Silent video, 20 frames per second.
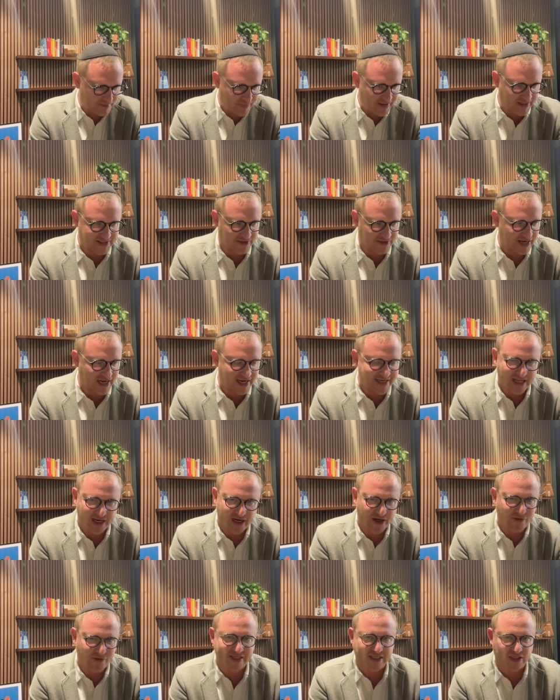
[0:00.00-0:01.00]
pixel and
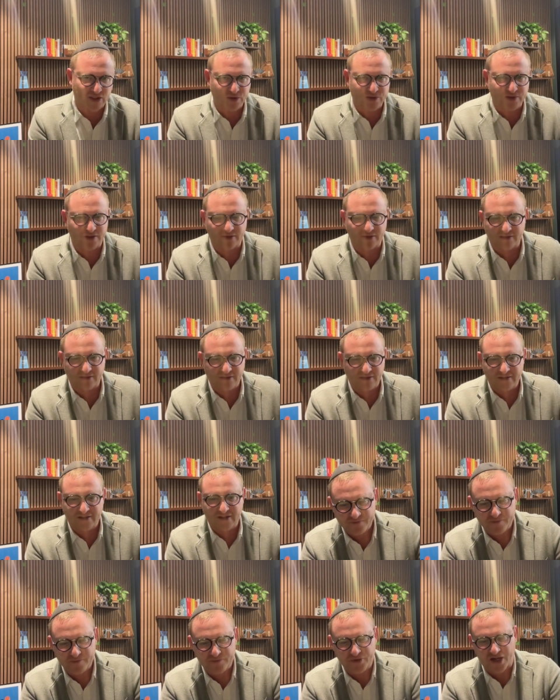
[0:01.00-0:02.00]
identity resolution
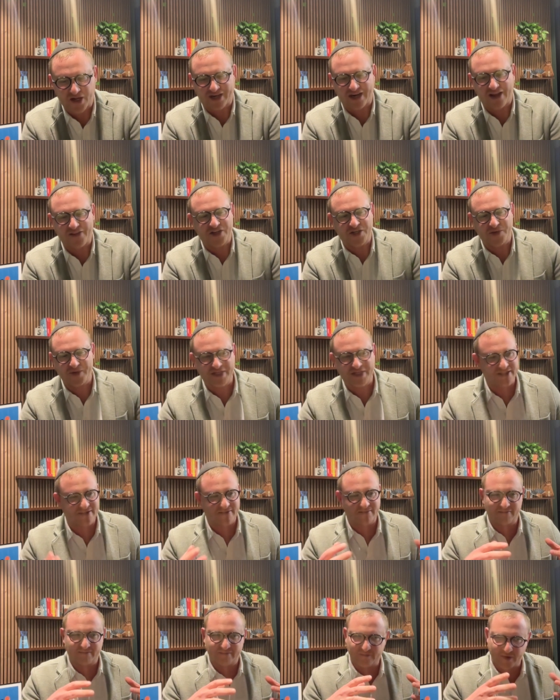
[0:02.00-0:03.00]
product out there. So we
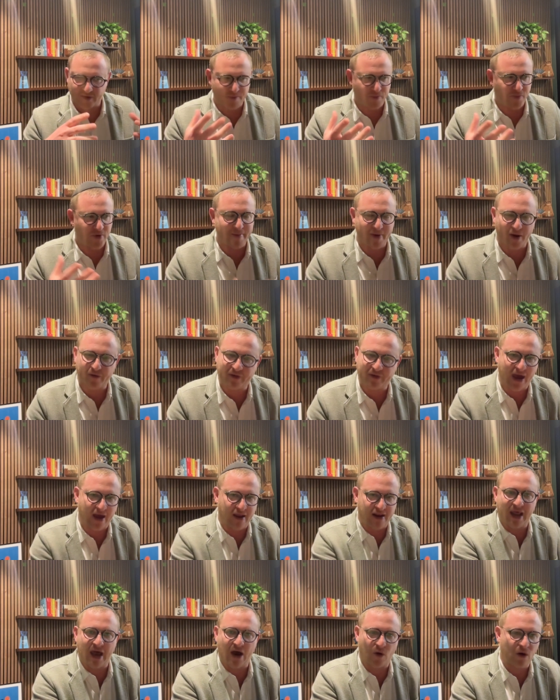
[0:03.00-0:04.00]
just, we, we built
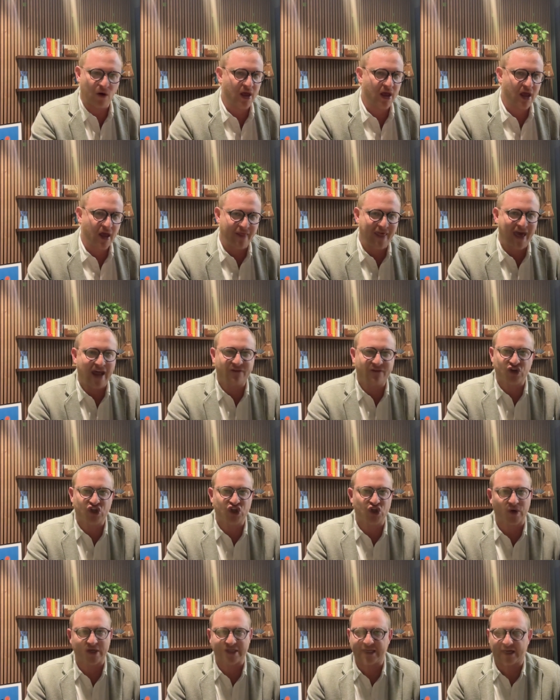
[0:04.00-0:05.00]
that. now that for
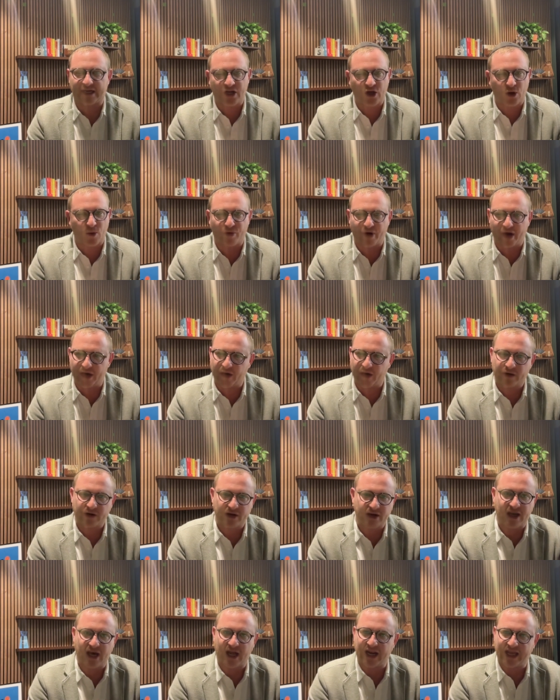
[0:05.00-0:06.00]
sure is like a no brainer.
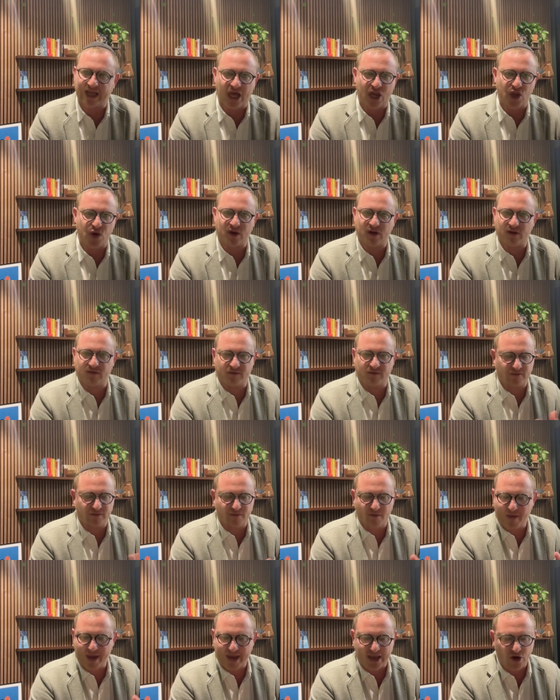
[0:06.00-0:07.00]
You got to get, you can
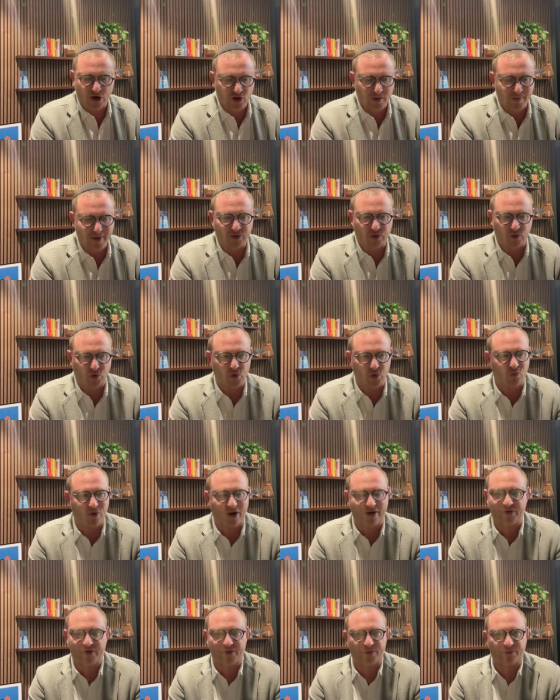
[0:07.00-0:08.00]
make incremental new
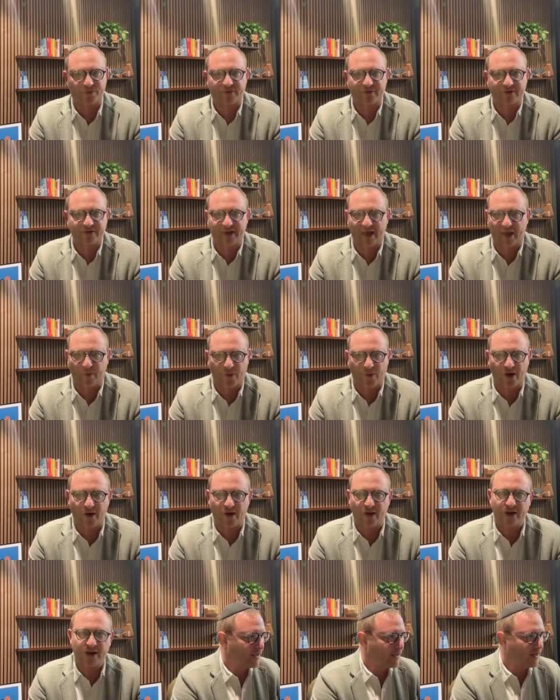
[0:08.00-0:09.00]
revenue day
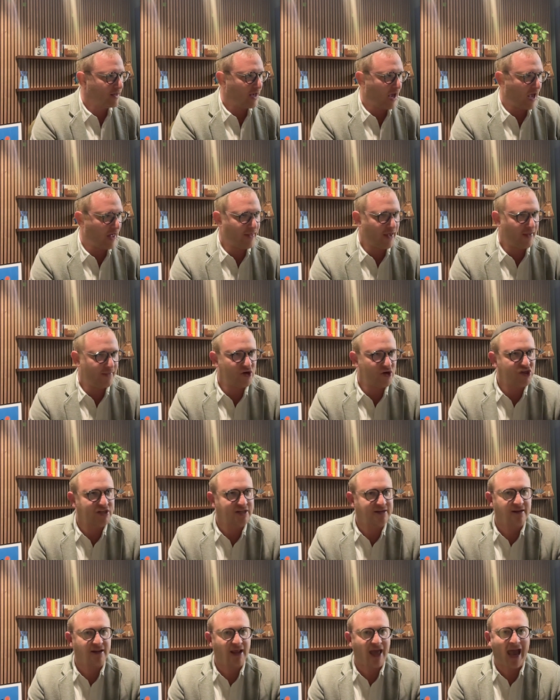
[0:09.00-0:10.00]
one. And then there's
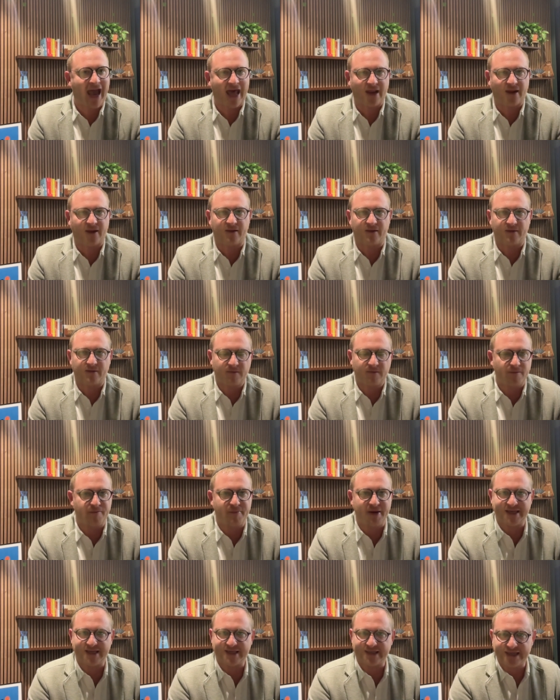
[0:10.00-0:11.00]
just added
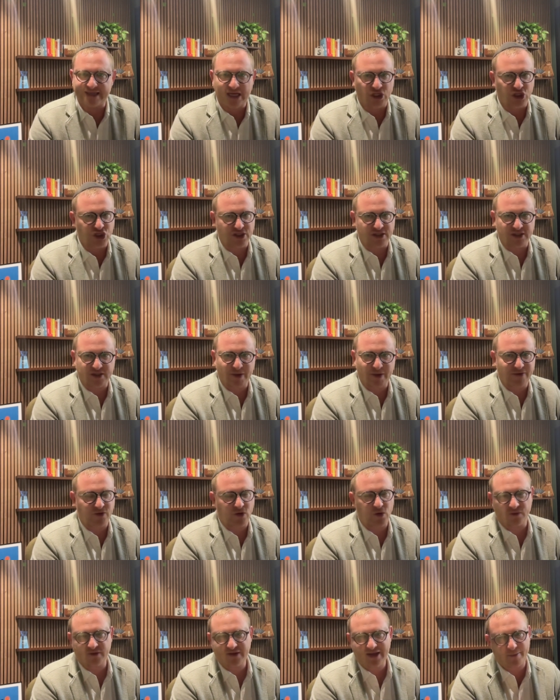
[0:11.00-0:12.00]
business intelligence. We have
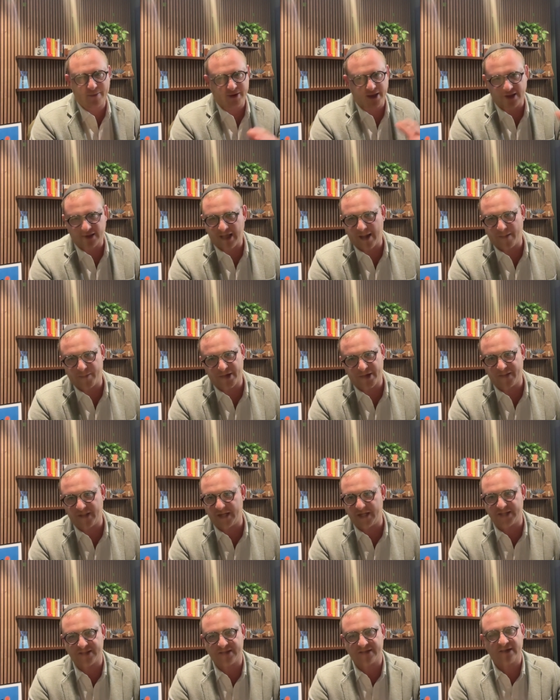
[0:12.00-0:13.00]
a whole template library
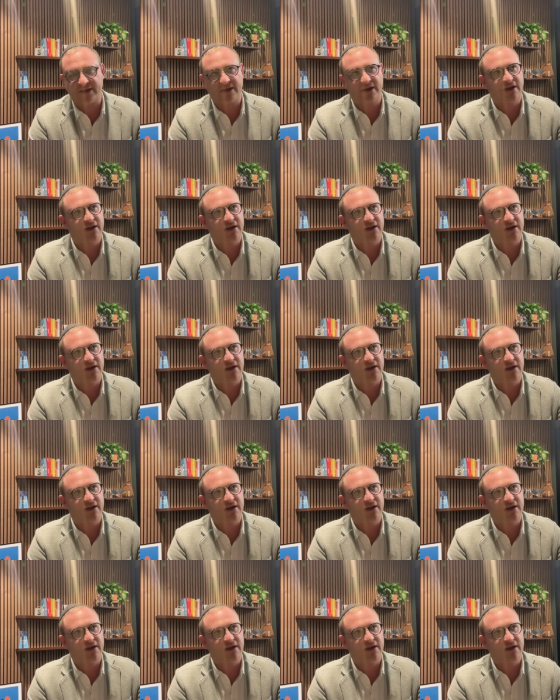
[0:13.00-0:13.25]
that is